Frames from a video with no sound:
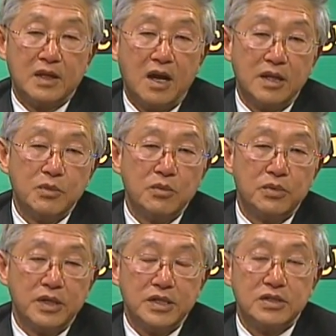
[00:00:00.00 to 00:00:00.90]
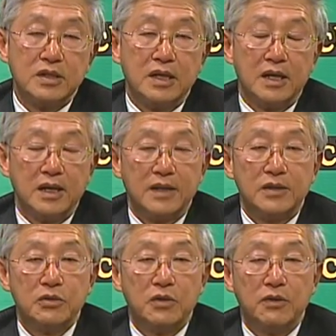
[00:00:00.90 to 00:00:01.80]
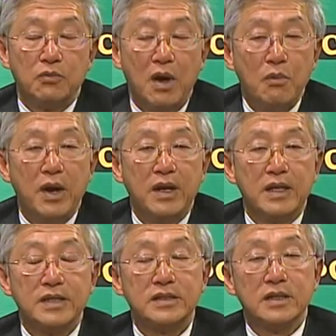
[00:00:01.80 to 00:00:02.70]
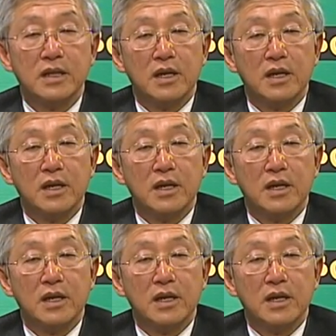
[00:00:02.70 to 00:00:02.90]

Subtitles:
honeymoon bridge, one way is